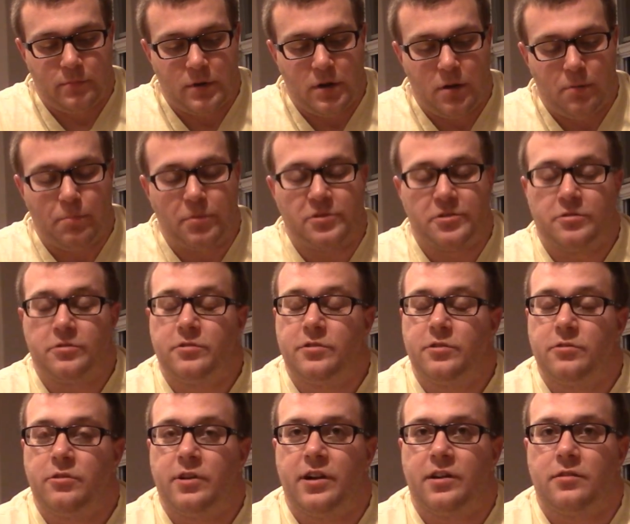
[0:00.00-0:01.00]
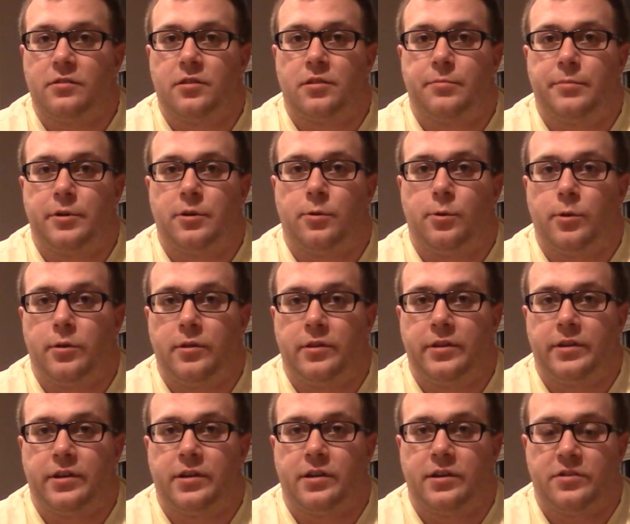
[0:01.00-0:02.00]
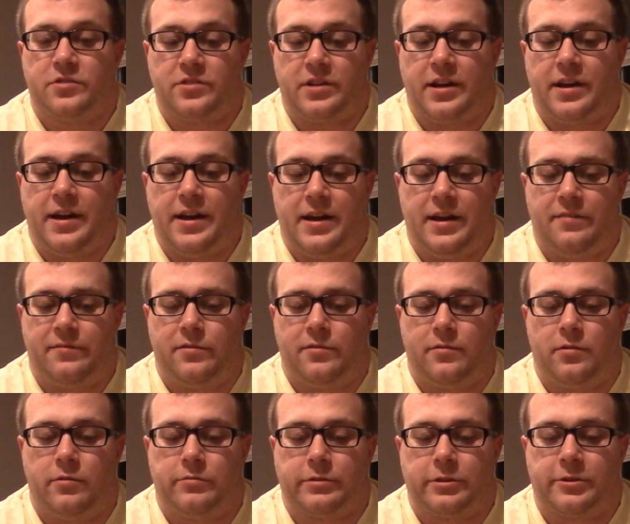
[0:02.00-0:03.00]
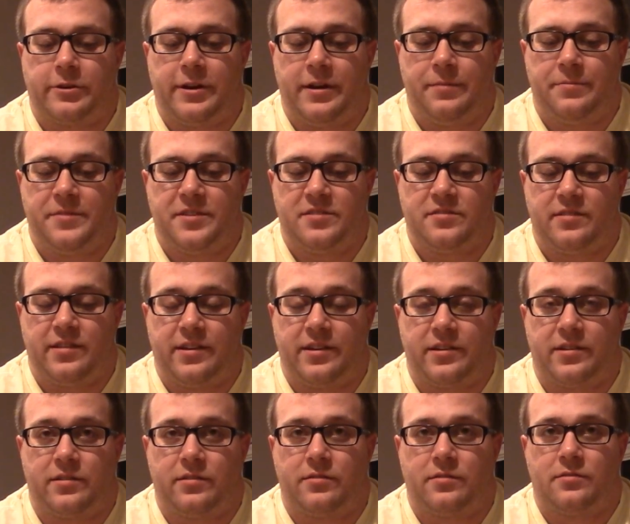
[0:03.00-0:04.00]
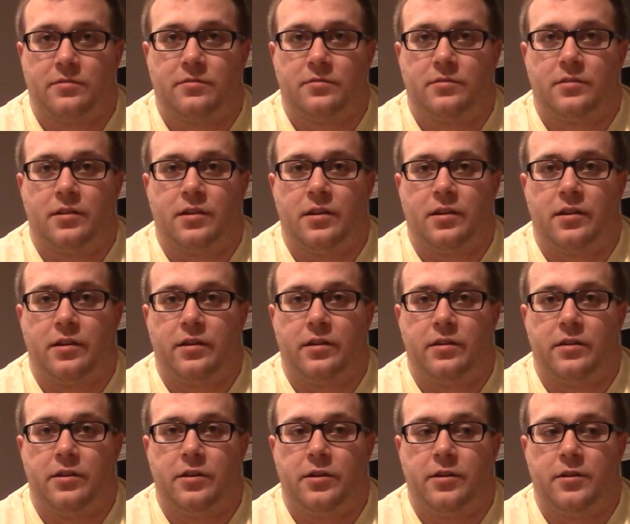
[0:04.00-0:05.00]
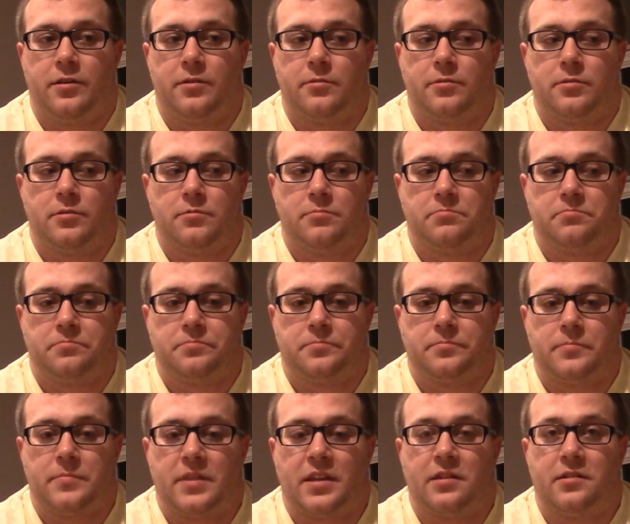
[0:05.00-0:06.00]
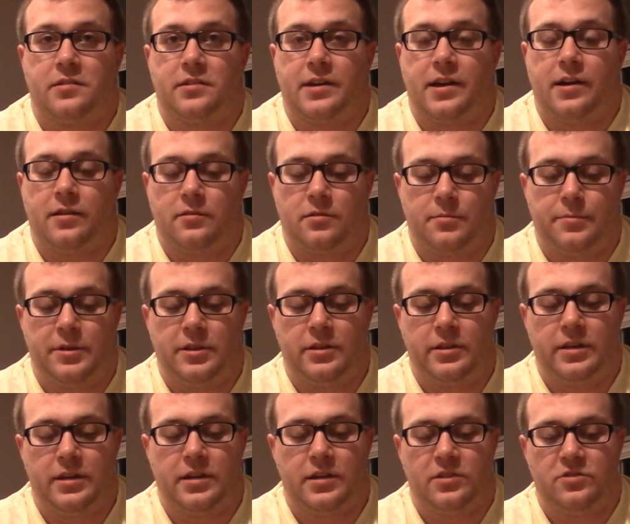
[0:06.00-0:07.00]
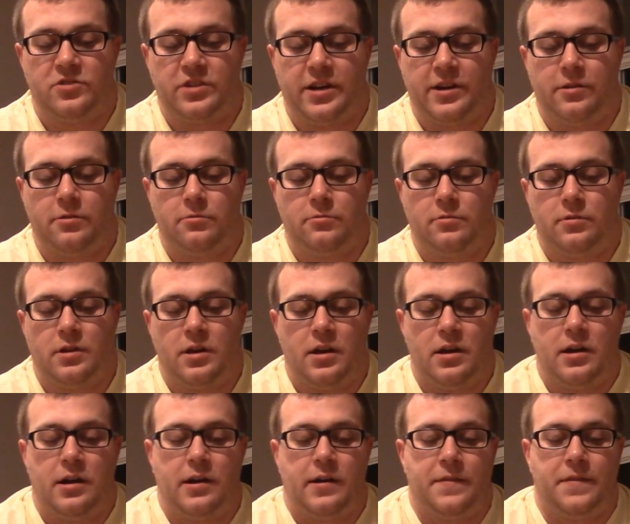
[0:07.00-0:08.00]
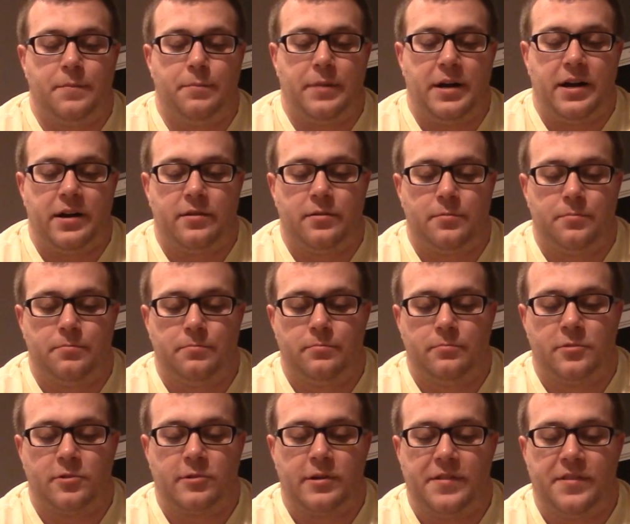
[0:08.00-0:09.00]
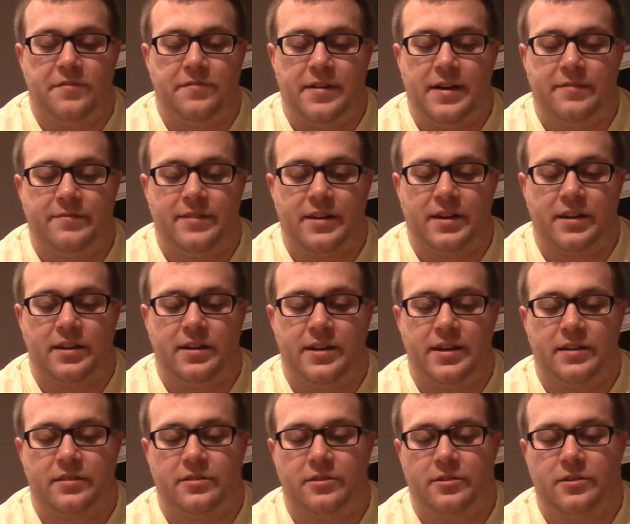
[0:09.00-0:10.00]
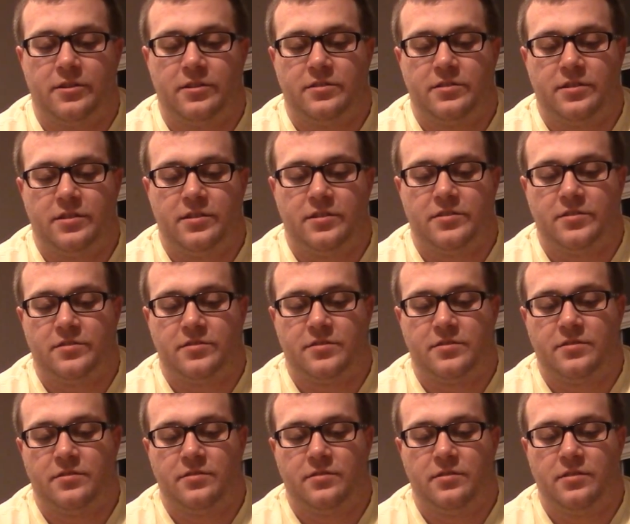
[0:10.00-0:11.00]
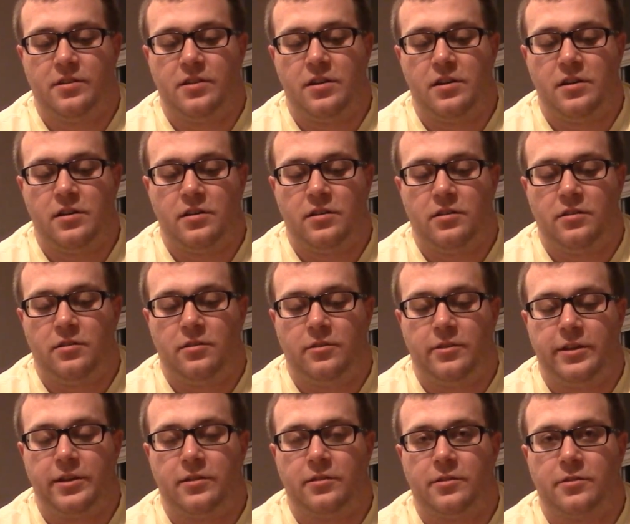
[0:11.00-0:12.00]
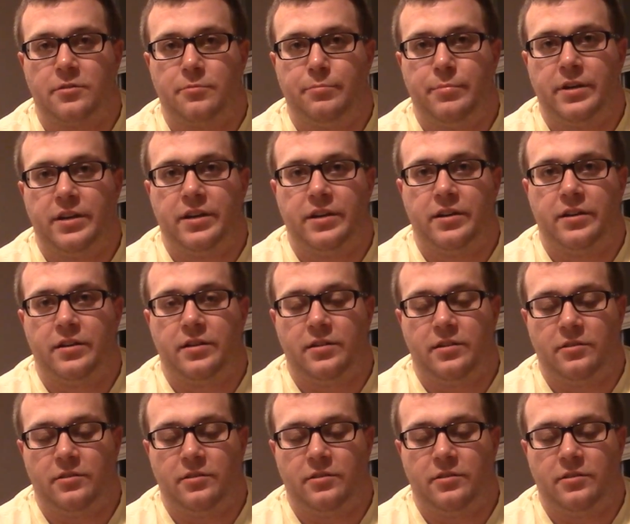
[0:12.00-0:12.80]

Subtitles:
But you do get a little bit of oil leakage. I have overcrammed this thing, and yeah, a little bit of leakage out on the bottom around the 510 connector. It does leak a little bit.